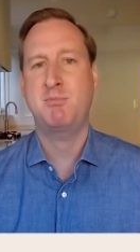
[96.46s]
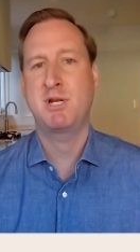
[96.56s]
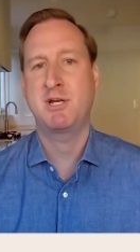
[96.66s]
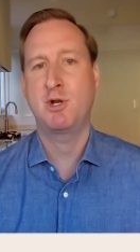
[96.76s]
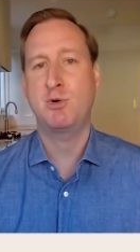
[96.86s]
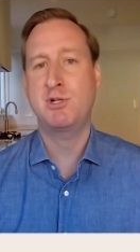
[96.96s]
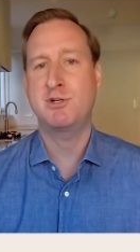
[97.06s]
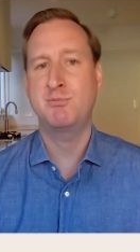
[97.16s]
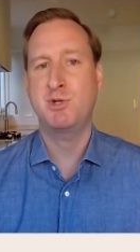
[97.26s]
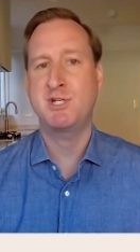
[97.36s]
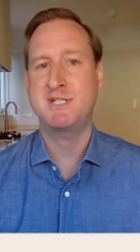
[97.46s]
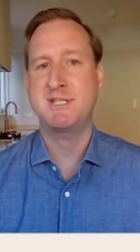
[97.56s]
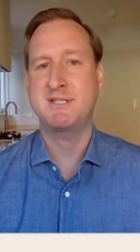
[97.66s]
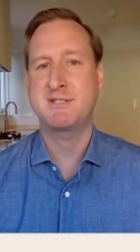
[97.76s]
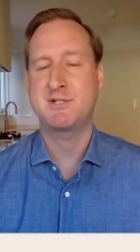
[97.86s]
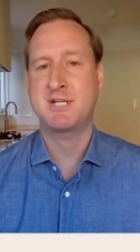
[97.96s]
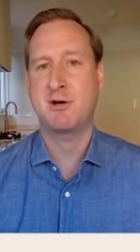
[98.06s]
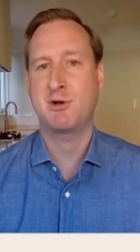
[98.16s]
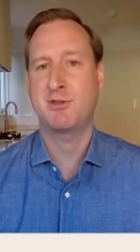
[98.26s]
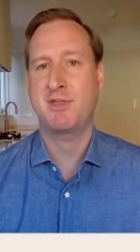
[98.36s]
people in local communities to
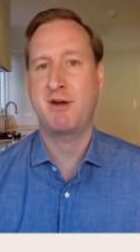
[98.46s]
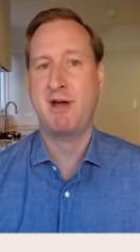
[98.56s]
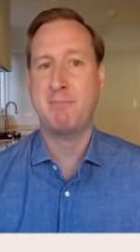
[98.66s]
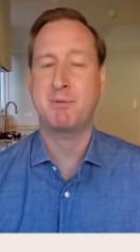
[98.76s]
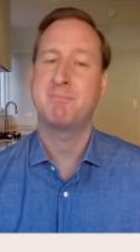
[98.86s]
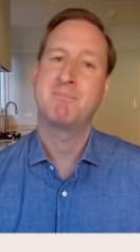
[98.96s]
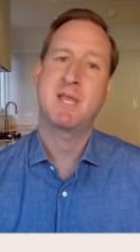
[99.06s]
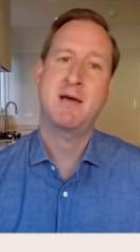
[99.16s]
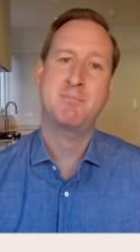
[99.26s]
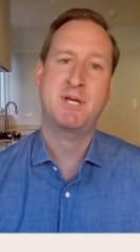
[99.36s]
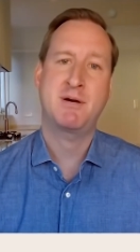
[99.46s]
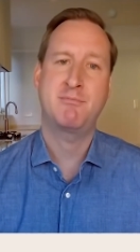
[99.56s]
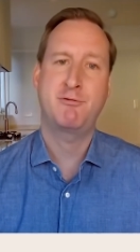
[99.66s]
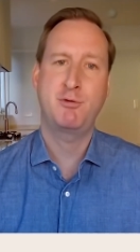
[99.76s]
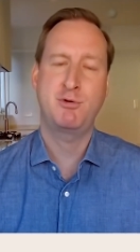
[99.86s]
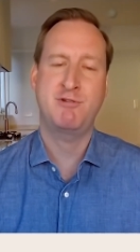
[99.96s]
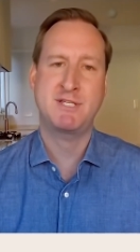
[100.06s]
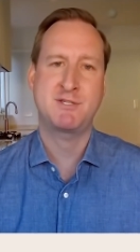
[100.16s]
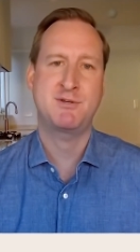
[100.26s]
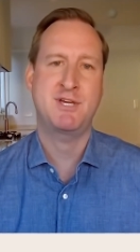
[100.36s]
download their app and become food
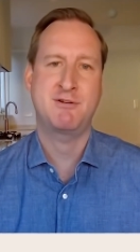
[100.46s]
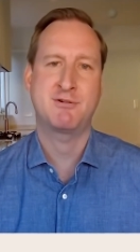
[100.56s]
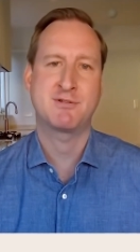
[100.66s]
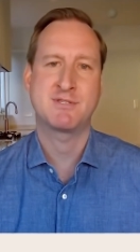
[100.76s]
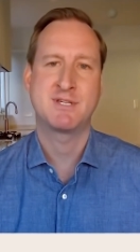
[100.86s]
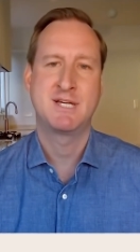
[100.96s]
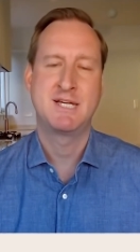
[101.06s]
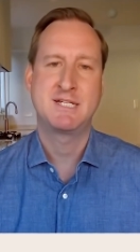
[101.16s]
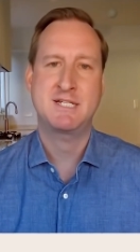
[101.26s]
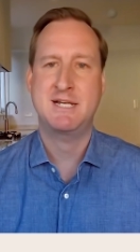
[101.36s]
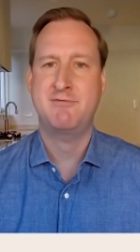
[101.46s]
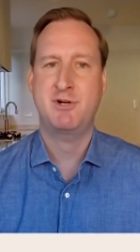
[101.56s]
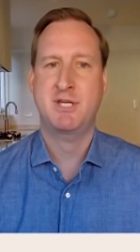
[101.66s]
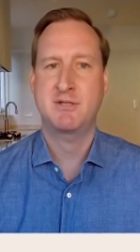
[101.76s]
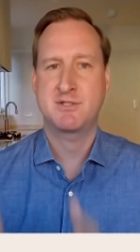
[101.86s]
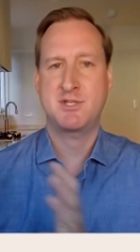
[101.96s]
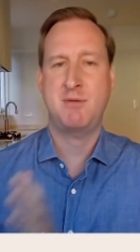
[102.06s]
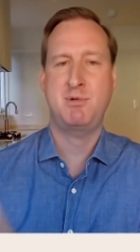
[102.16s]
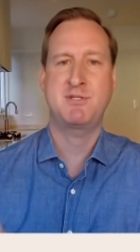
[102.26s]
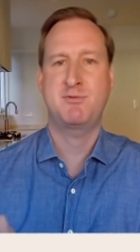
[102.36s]
rescue heroes, delivering
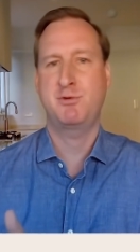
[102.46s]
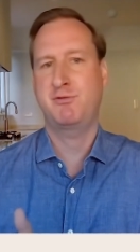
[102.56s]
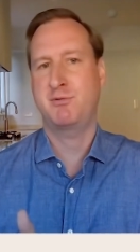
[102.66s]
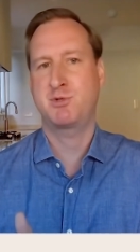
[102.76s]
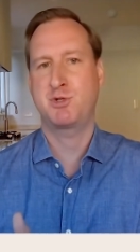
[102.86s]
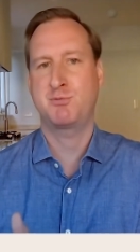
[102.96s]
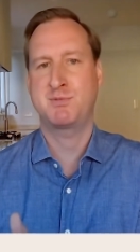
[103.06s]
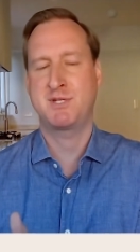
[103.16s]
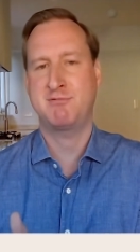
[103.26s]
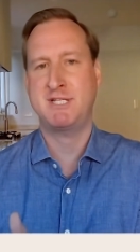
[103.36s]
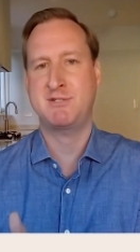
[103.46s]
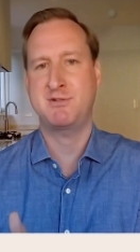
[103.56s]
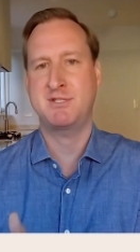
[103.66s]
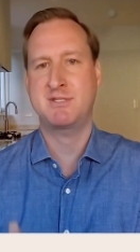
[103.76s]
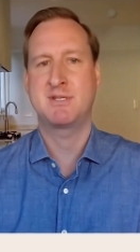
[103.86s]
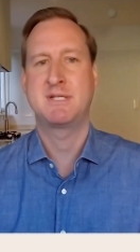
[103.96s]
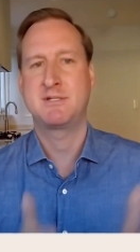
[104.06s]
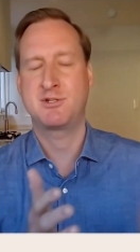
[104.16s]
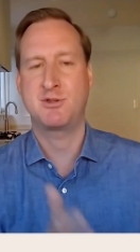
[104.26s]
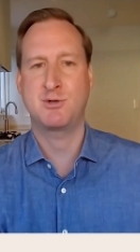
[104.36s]
surplus food from shops and restaurants
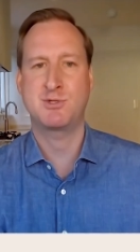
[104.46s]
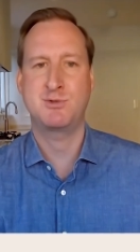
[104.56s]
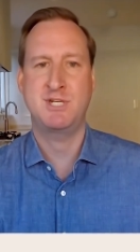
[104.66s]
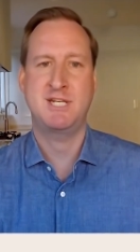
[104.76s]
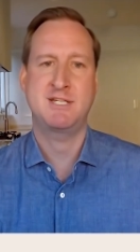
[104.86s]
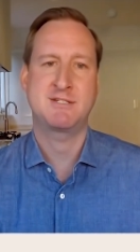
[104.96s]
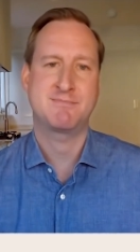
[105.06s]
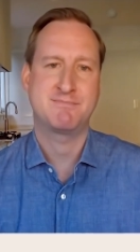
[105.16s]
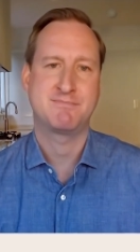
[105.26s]
to those who need it.